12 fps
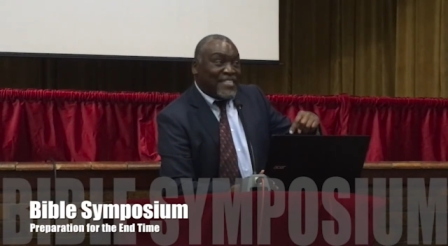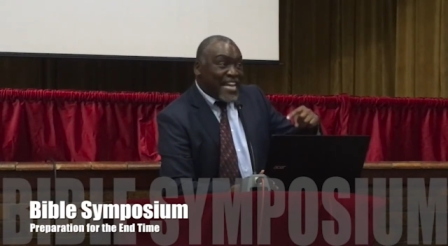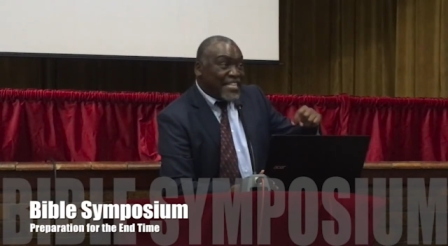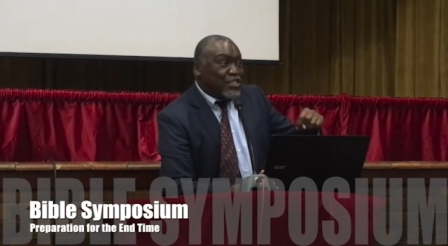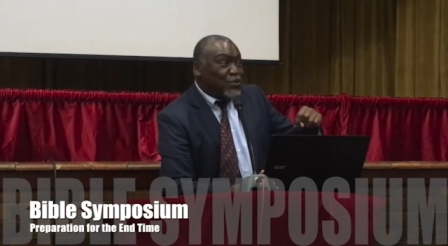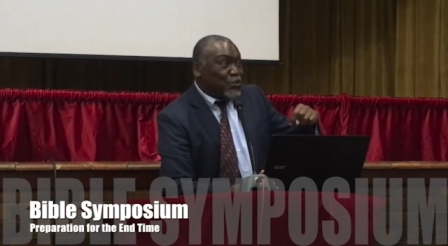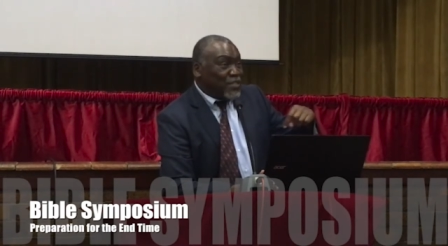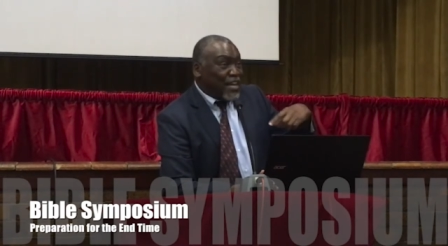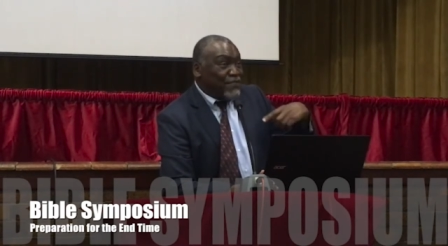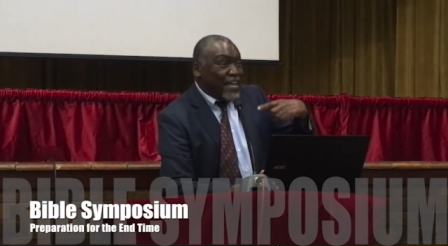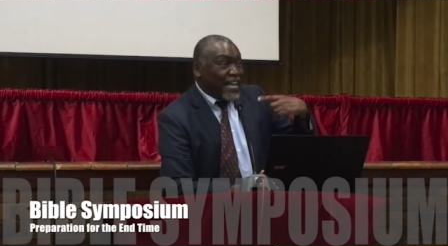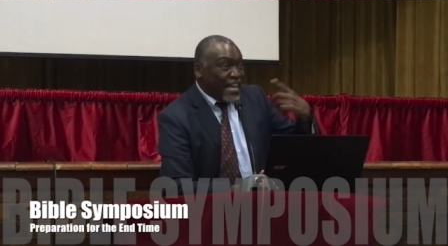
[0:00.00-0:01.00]
So, yes,
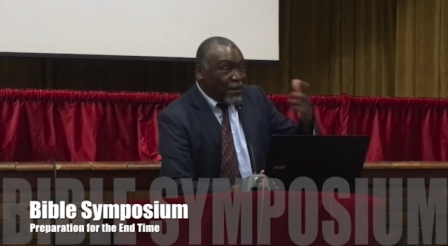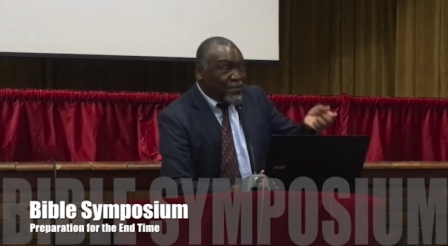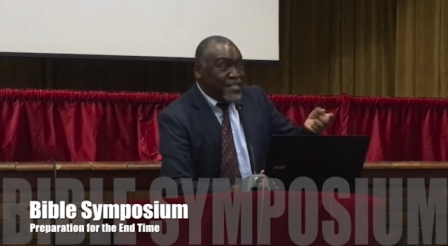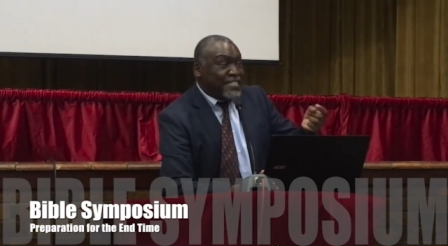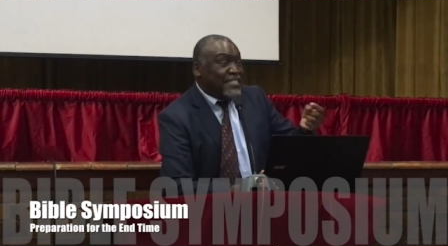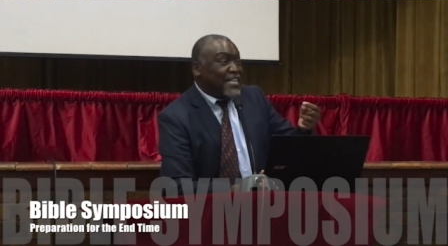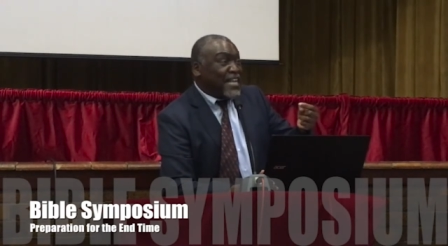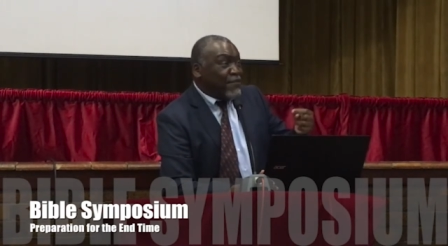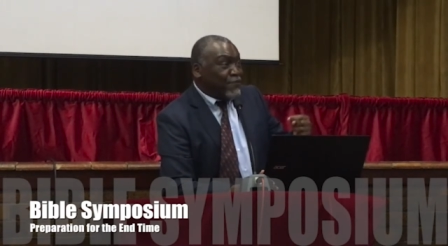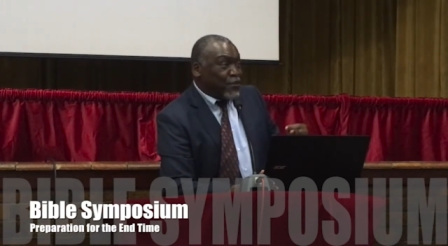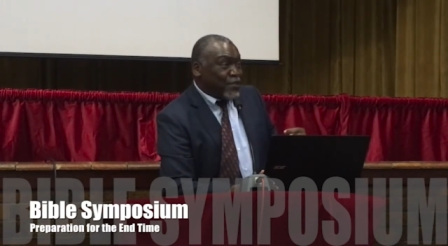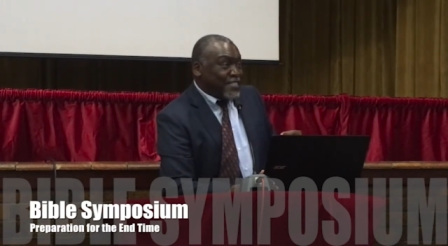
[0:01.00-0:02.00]
you should have a healthy
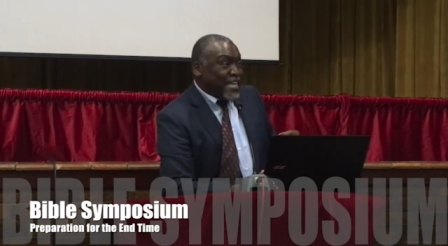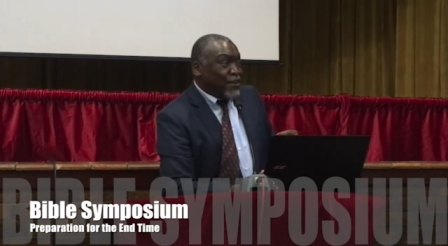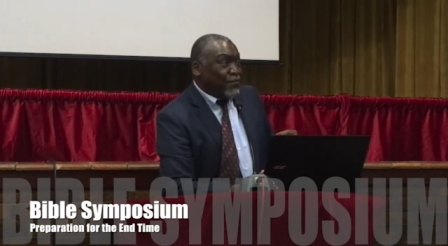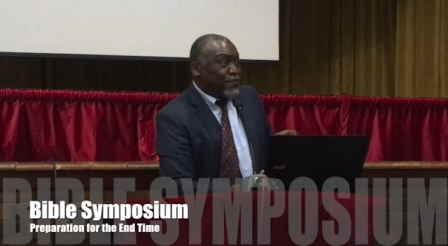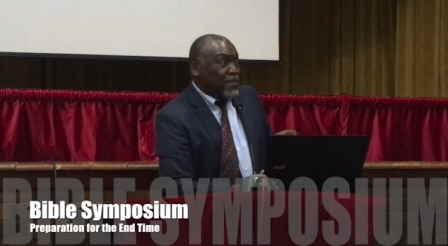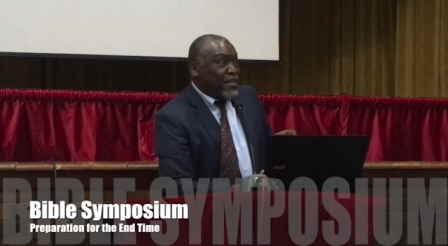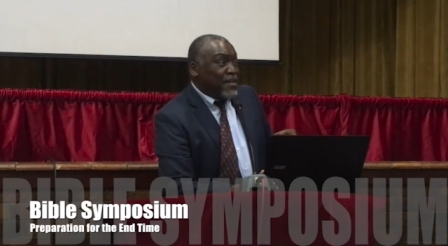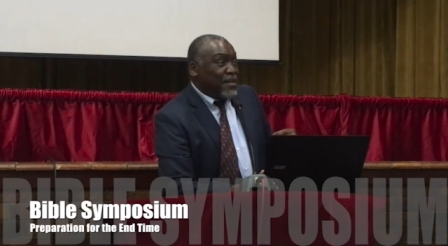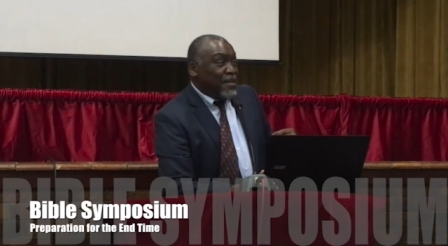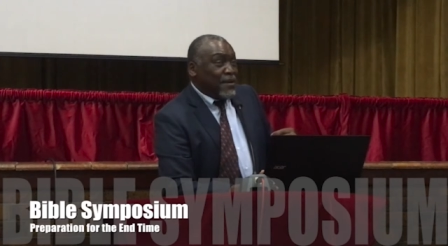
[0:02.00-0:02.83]
love for yourself.